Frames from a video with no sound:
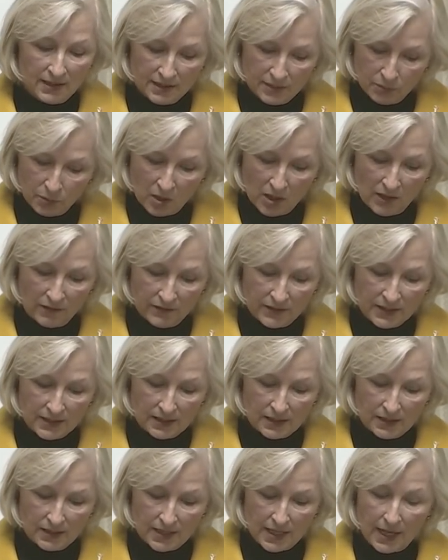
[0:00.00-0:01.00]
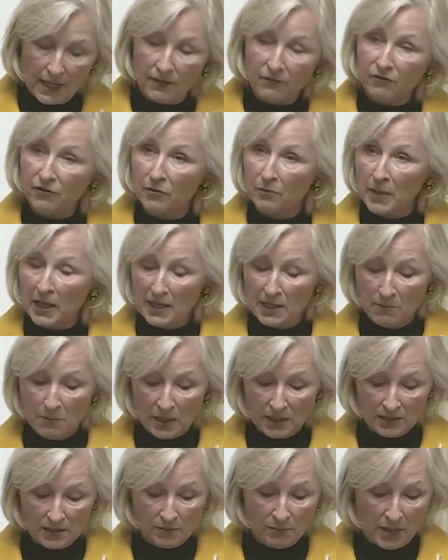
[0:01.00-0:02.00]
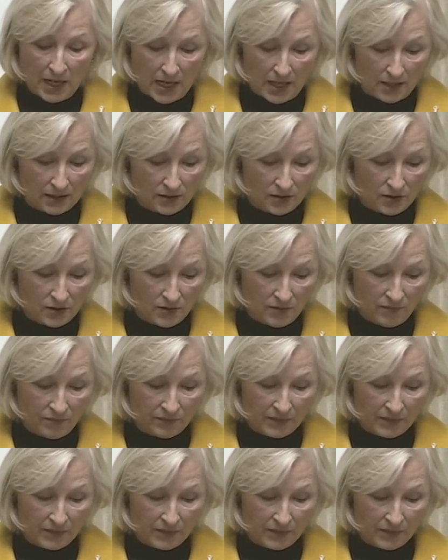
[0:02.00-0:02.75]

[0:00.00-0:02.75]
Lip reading: this province today and for many months past.